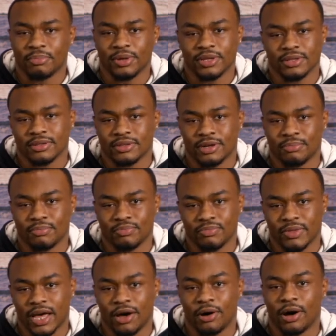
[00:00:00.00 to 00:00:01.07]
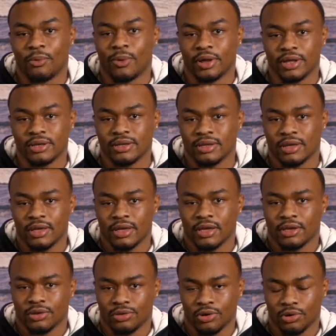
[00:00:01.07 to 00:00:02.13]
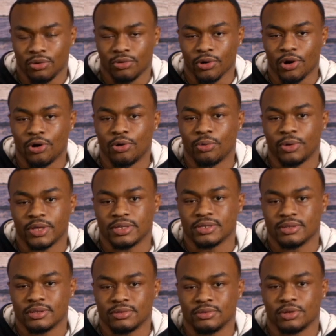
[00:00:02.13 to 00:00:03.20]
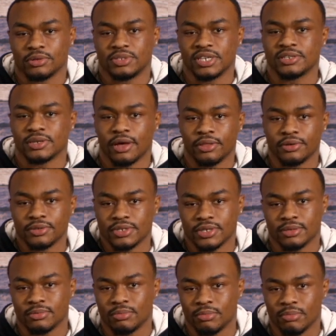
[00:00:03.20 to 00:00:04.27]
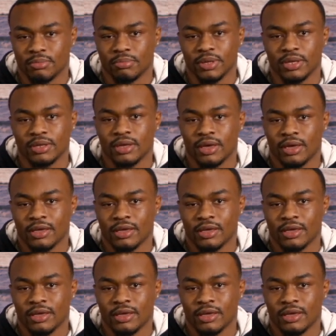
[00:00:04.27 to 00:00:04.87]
But now I want to, grow and, teach others and be